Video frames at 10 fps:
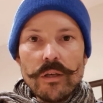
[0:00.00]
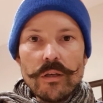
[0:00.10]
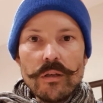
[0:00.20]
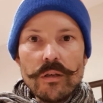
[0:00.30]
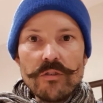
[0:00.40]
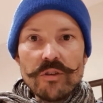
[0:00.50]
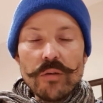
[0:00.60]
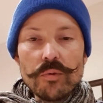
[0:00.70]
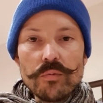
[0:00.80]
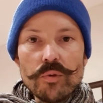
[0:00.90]

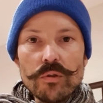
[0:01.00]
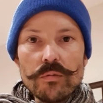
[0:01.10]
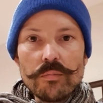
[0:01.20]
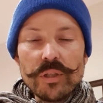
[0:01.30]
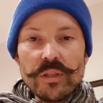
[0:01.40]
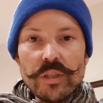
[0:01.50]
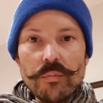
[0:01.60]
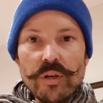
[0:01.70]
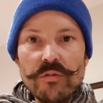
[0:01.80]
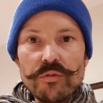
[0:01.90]
assignment 1, building a
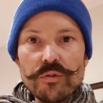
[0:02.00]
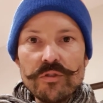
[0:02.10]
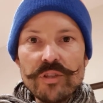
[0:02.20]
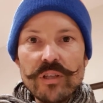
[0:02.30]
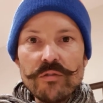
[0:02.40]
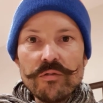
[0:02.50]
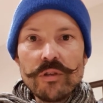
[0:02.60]
brand for yourself,